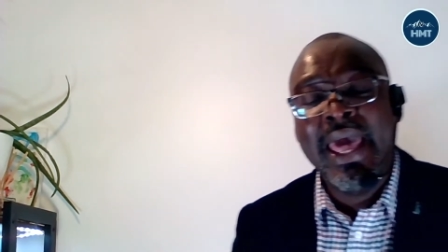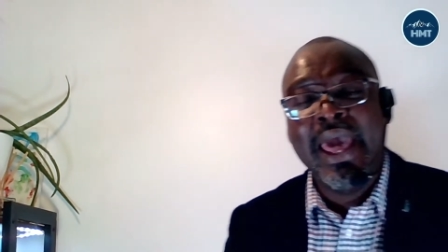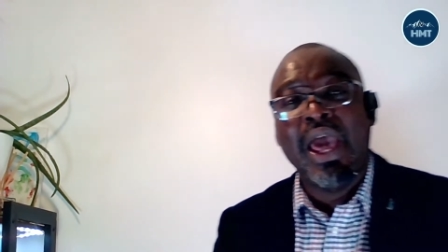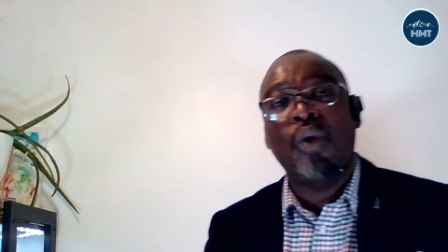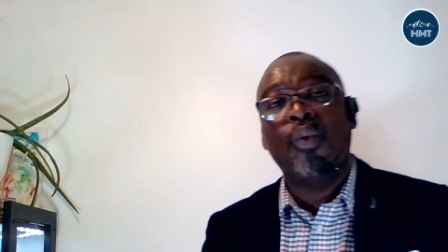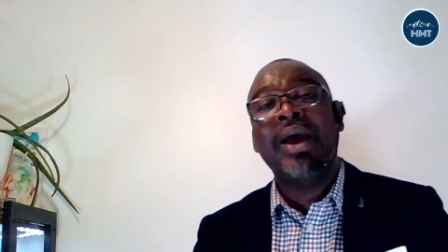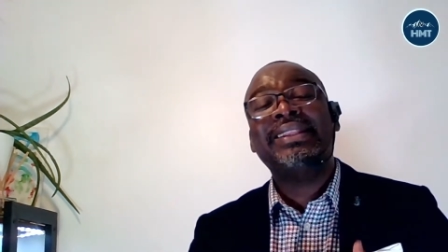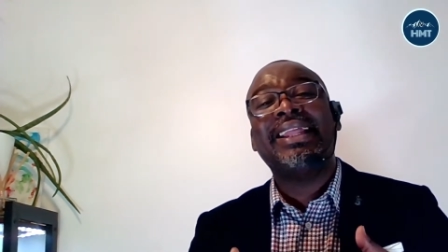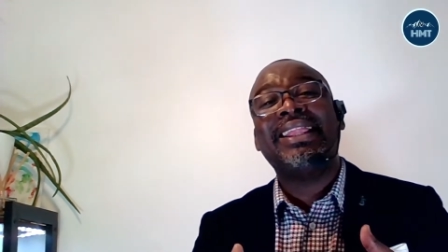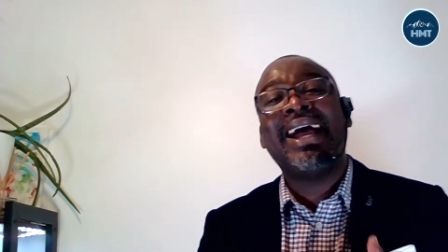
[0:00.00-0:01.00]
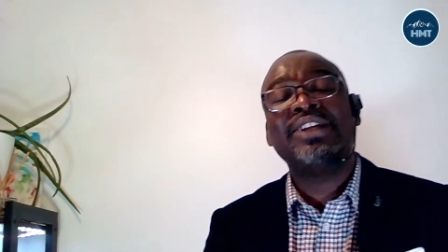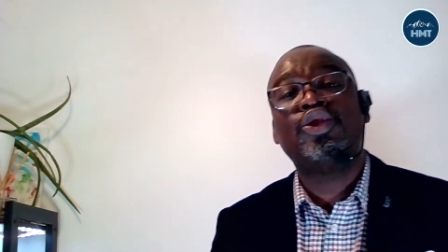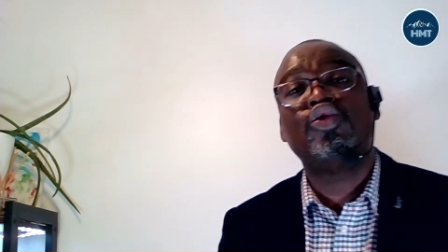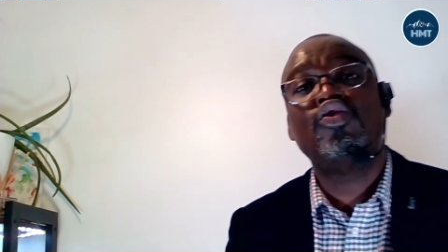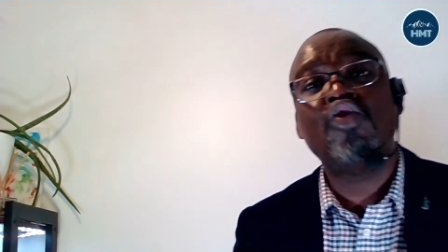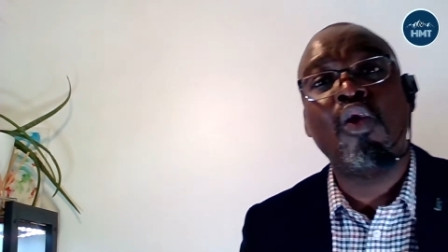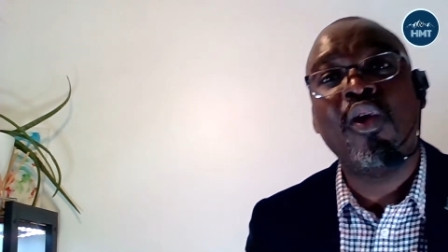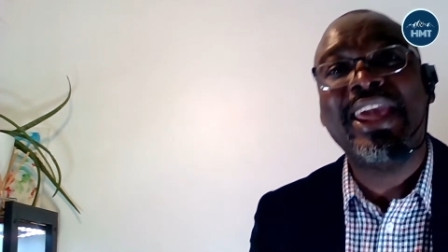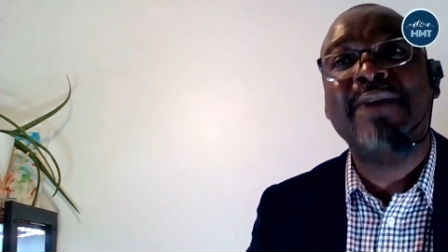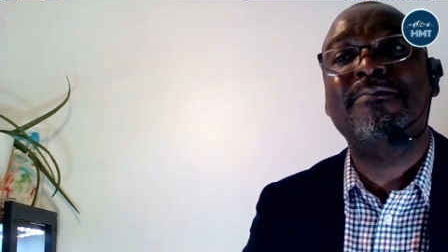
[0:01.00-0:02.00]
And when the lust
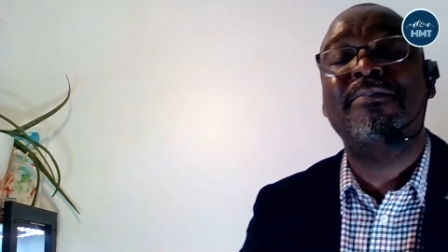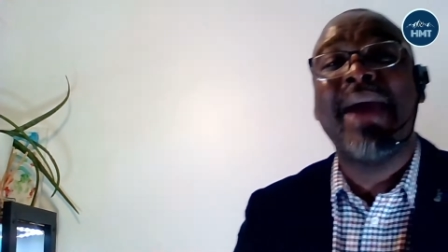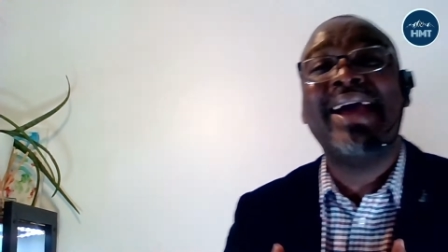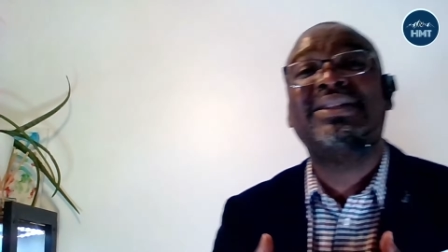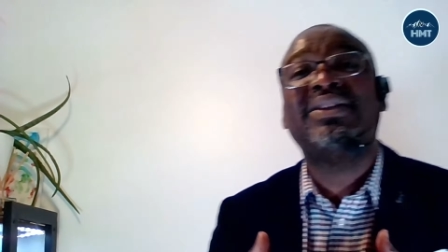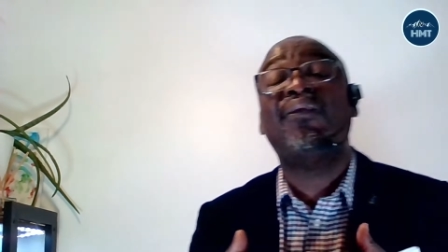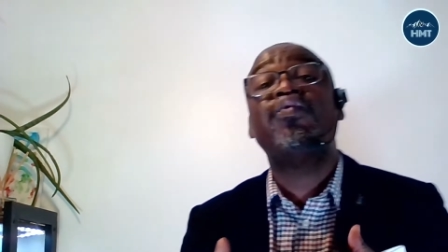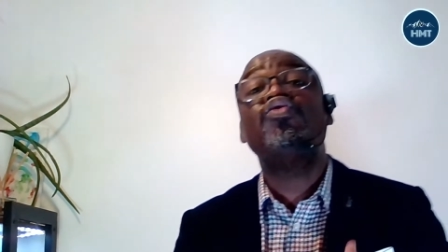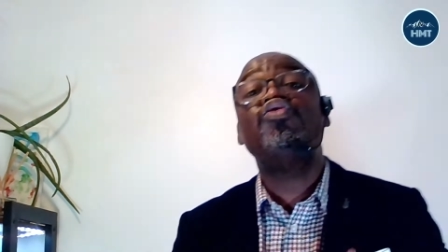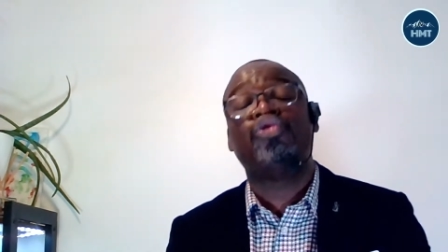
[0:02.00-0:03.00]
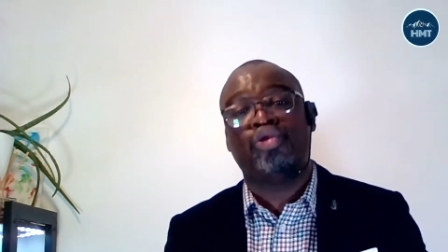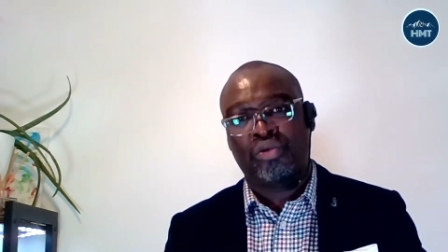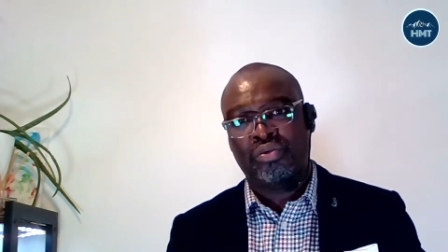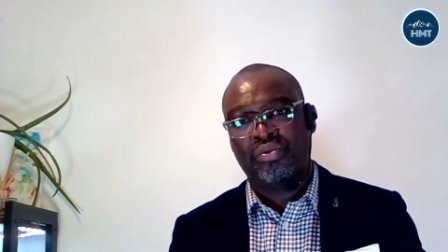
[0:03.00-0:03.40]
grow, it bears fruit.